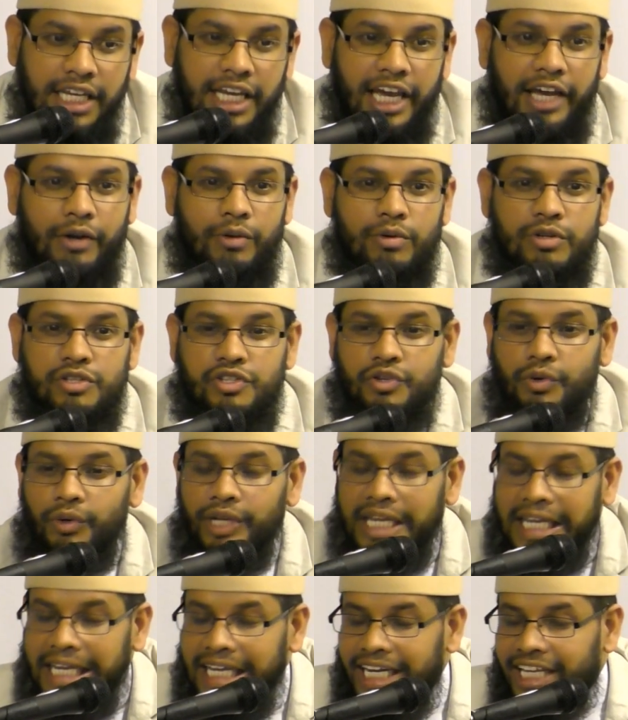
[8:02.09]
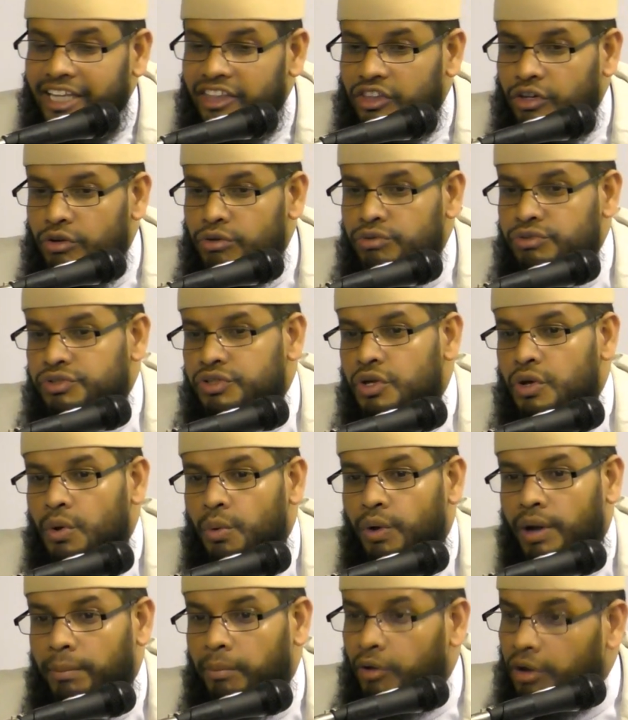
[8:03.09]
and also healing those
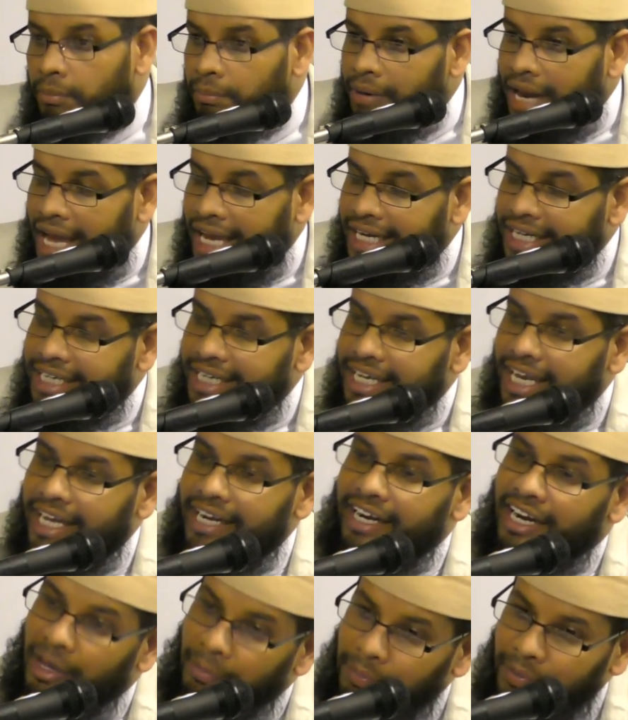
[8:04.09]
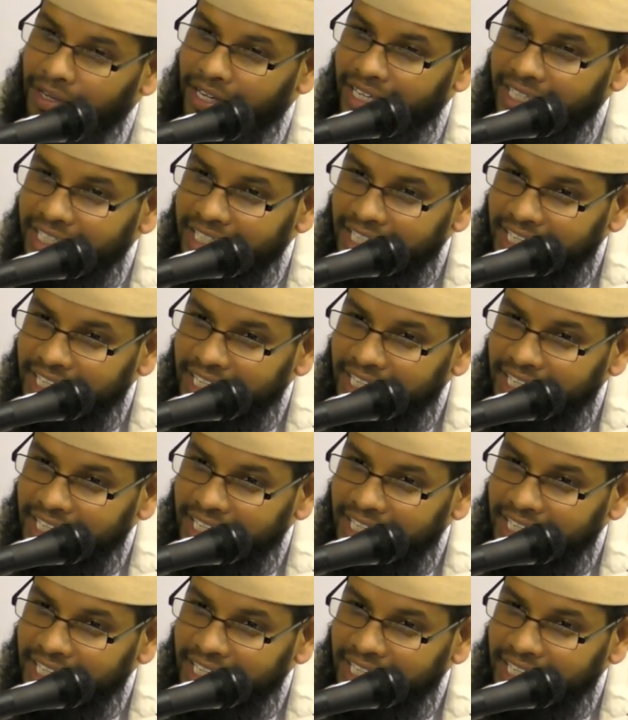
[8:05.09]
who were born blind and leper.